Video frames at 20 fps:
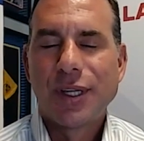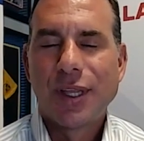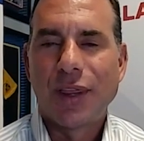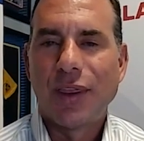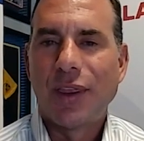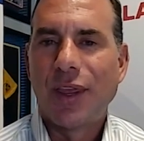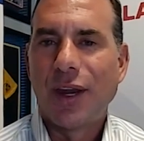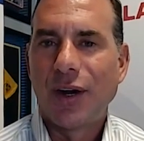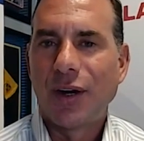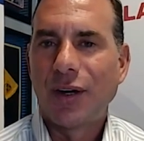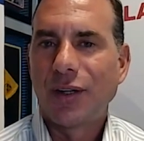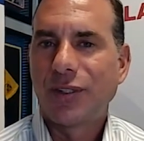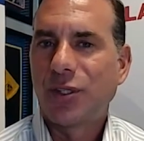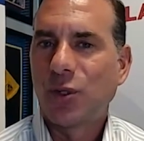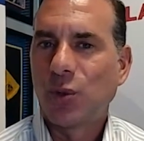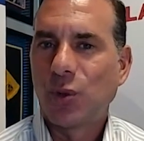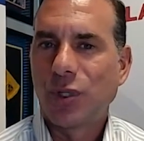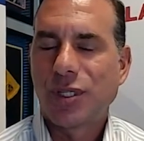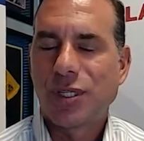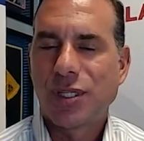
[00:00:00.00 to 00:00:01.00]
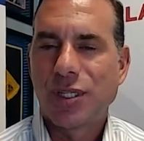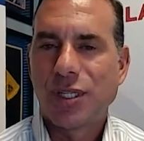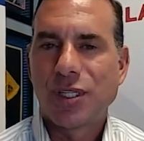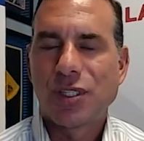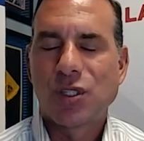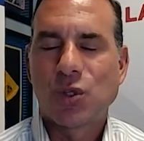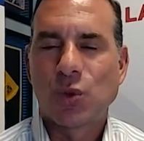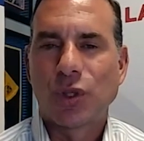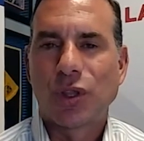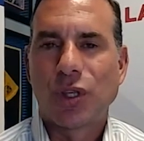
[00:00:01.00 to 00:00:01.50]
there to
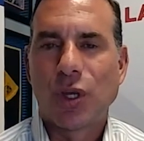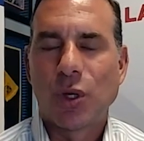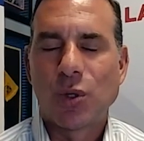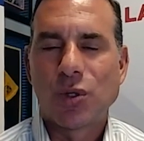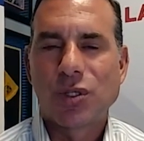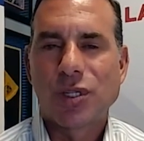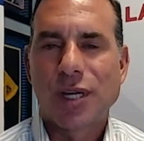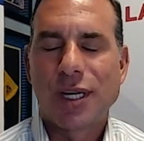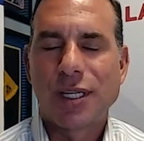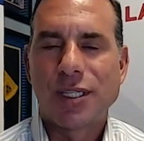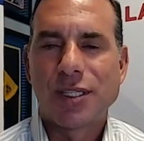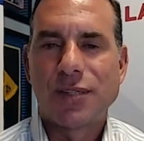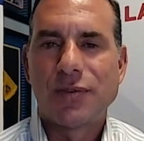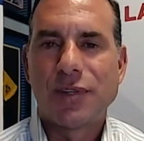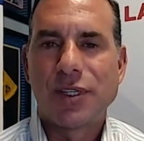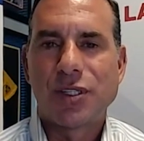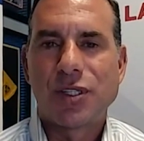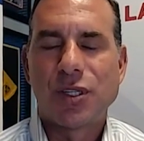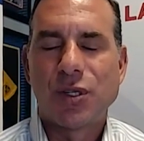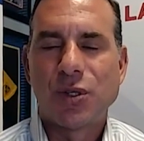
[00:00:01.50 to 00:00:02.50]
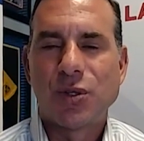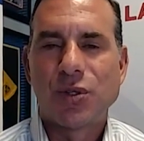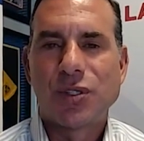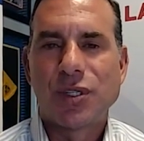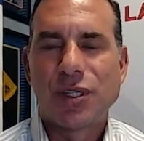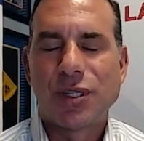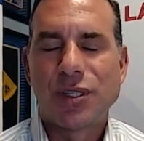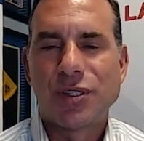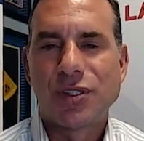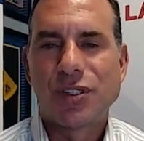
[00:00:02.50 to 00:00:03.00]
assist with those kinds of issues,
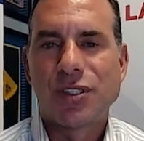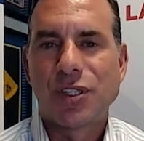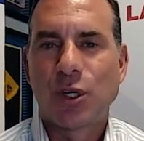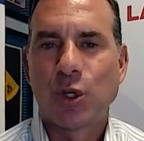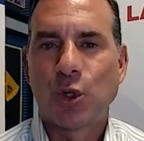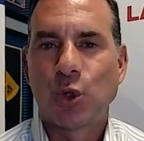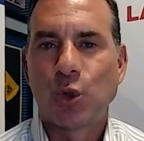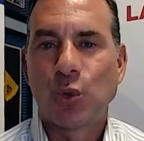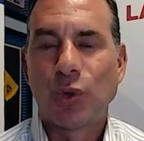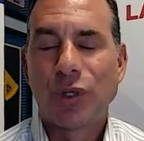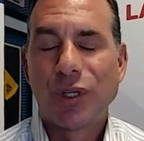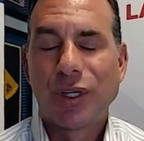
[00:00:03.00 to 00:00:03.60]
and so